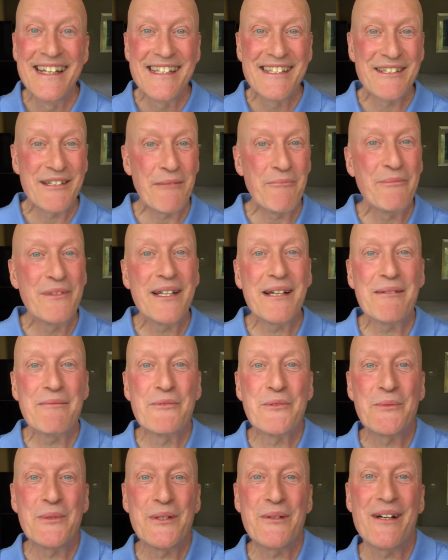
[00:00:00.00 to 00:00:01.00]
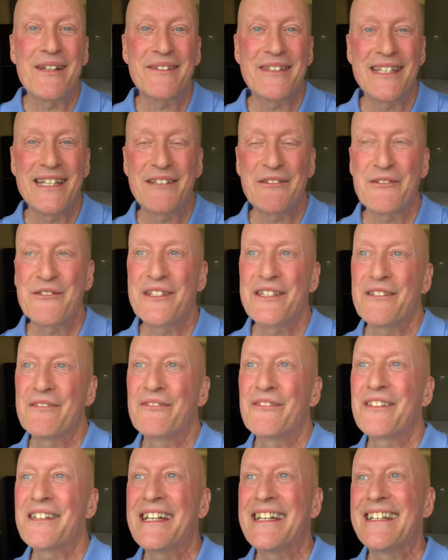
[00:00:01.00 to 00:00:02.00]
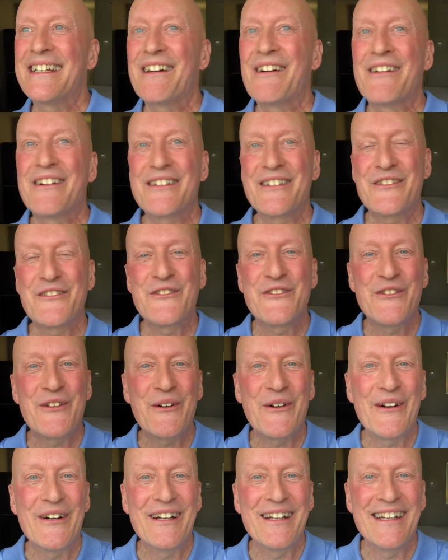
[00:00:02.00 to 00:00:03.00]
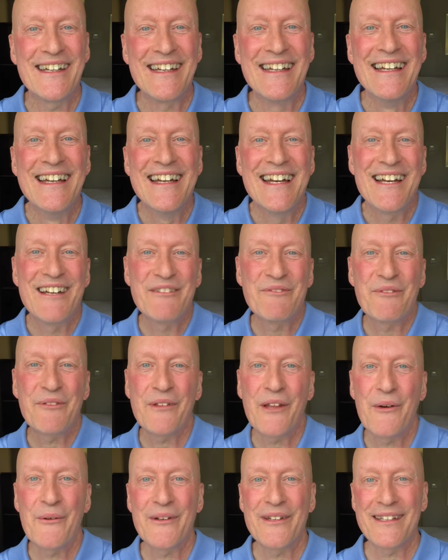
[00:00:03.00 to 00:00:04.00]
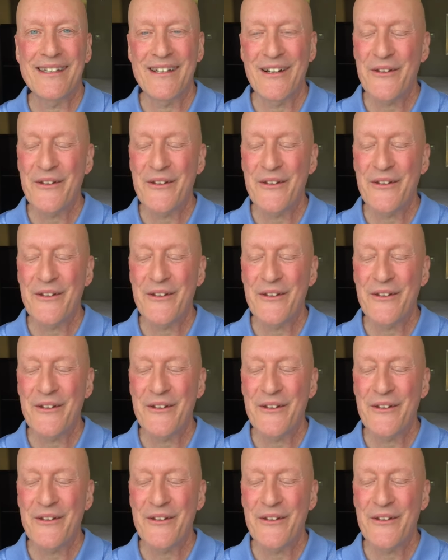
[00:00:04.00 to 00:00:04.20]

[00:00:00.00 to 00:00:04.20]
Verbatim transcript: Sometimes we want the energy of light-hearted joy and flowing.